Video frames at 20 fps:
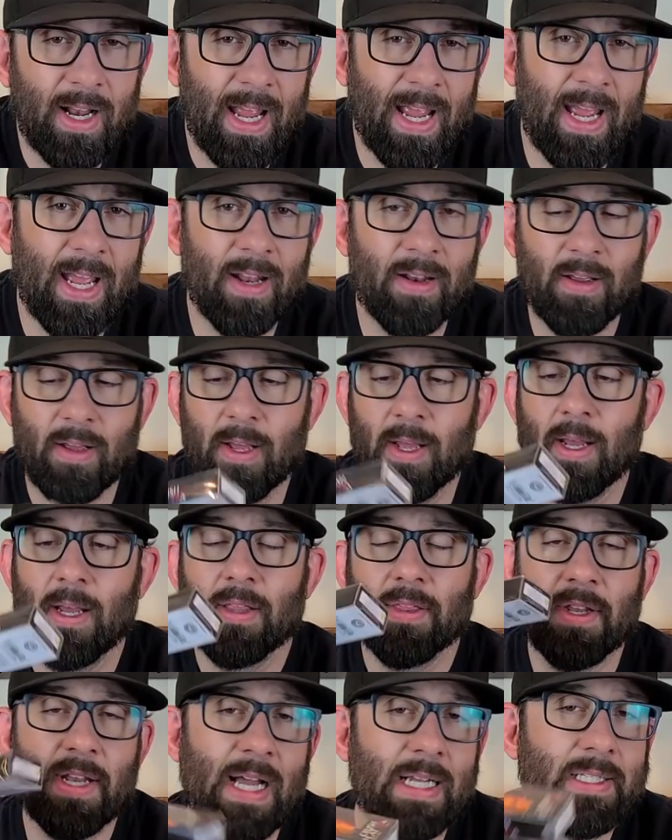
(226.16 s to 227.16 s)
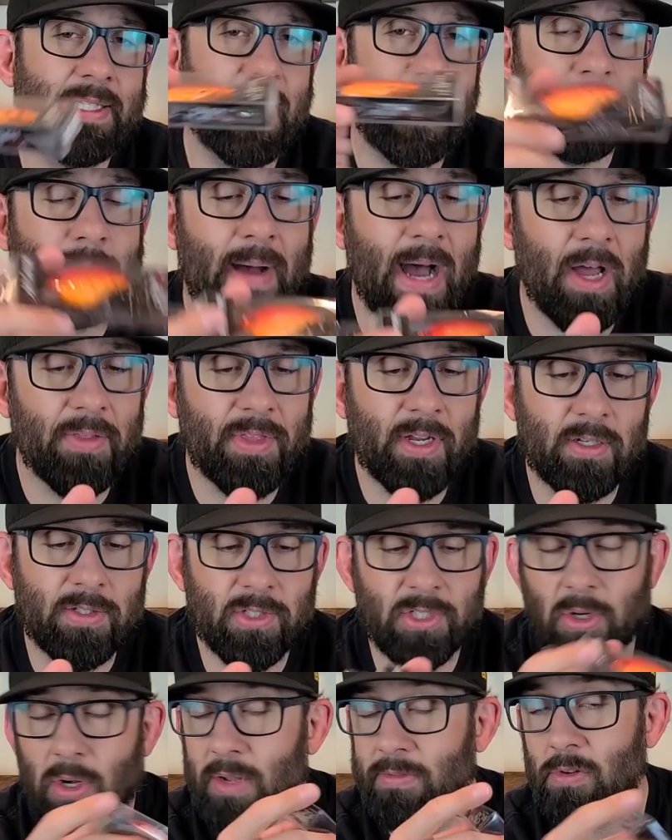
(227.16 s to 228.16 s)
And the nice thing about theirs is
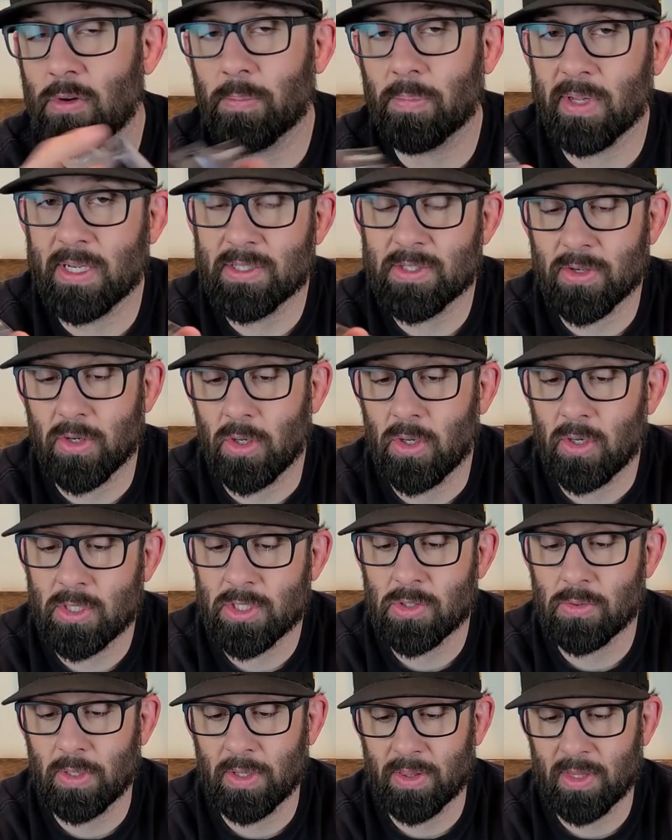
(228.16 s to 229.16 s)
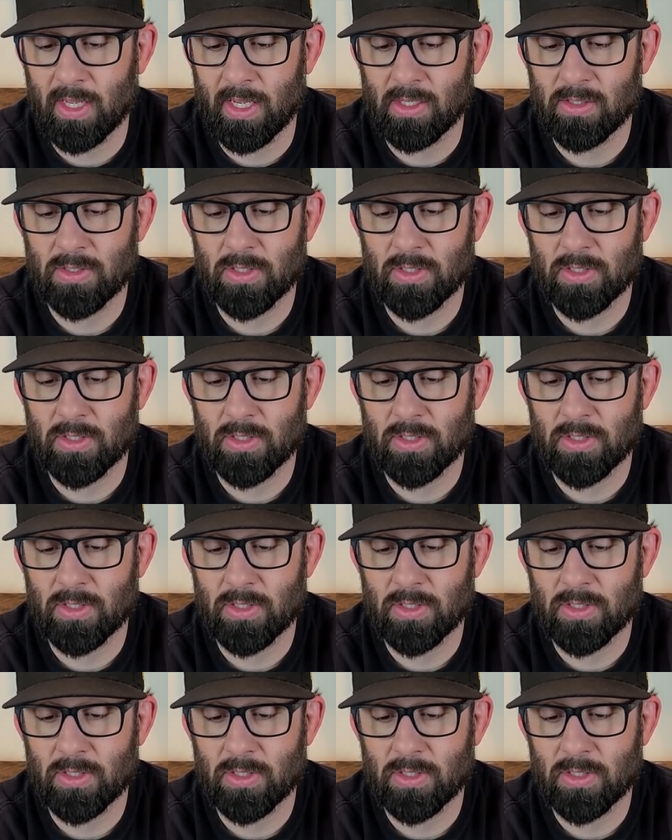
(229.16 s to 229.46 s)
you don't have to replace their hooks or anything.